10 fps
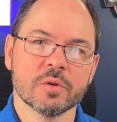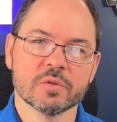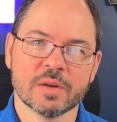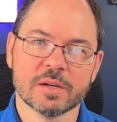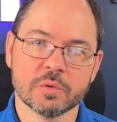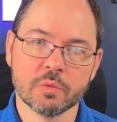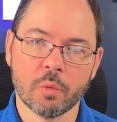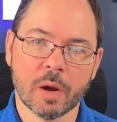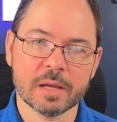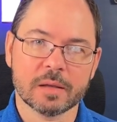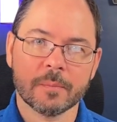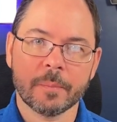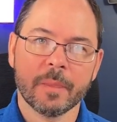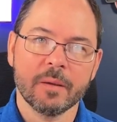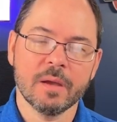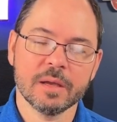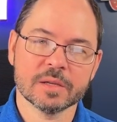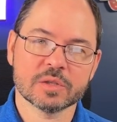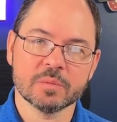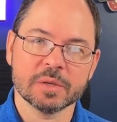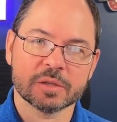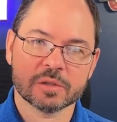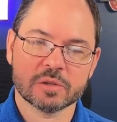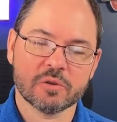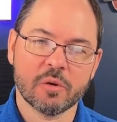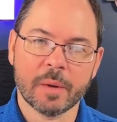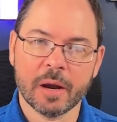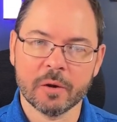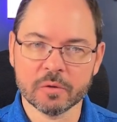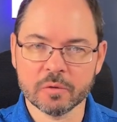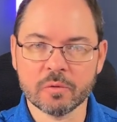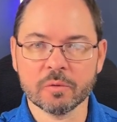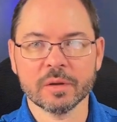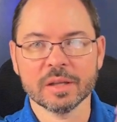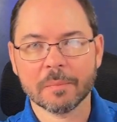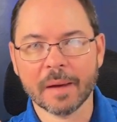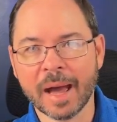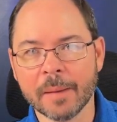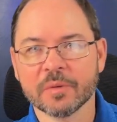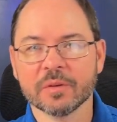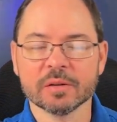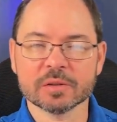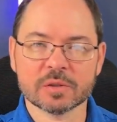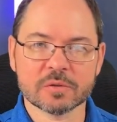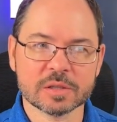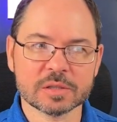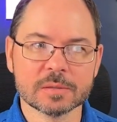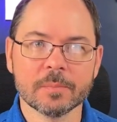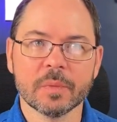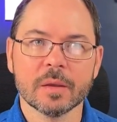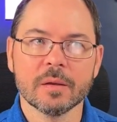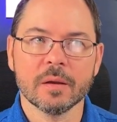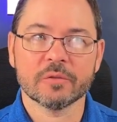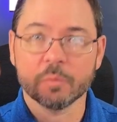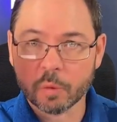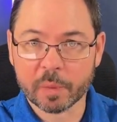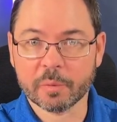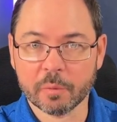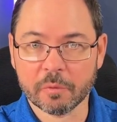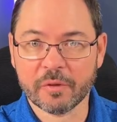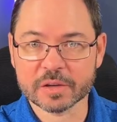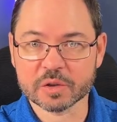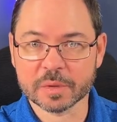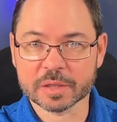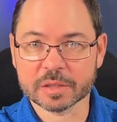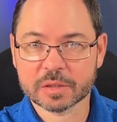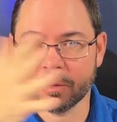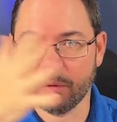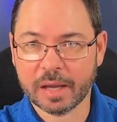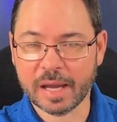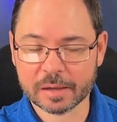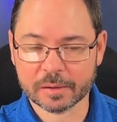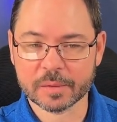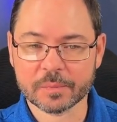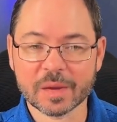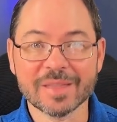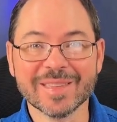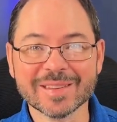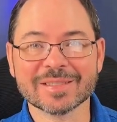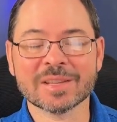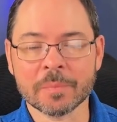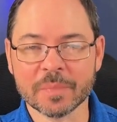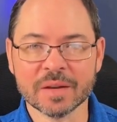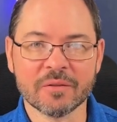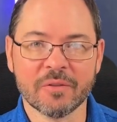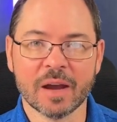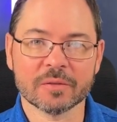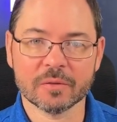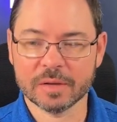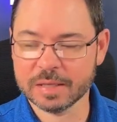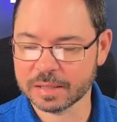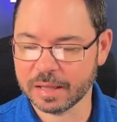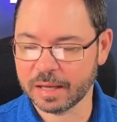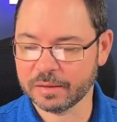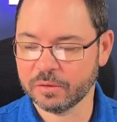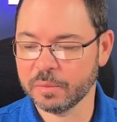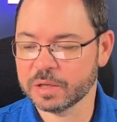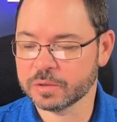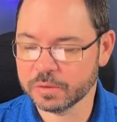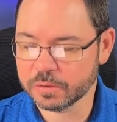you're trying to rank and get your business to show up higher on Google and the maps and in searches, so more people will find your business organically, this is a big factor into that. So make sure you're